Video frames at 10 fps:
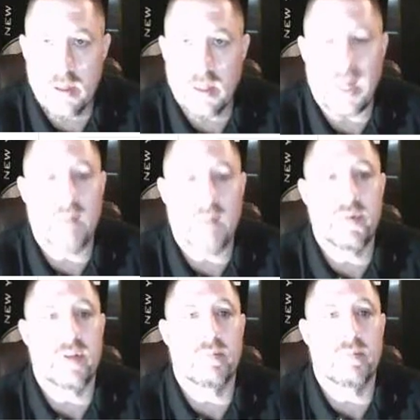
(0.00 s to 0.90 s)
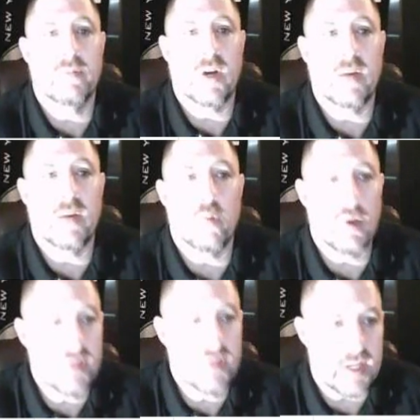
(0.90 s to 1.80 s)
LabSim, right?
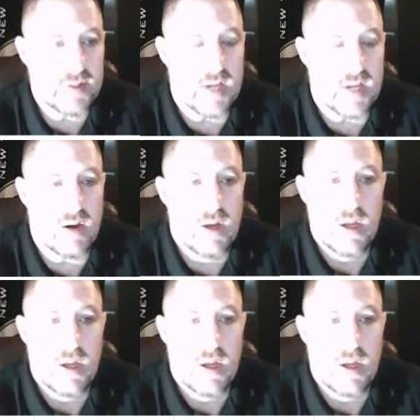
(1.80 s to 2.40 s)
One test out.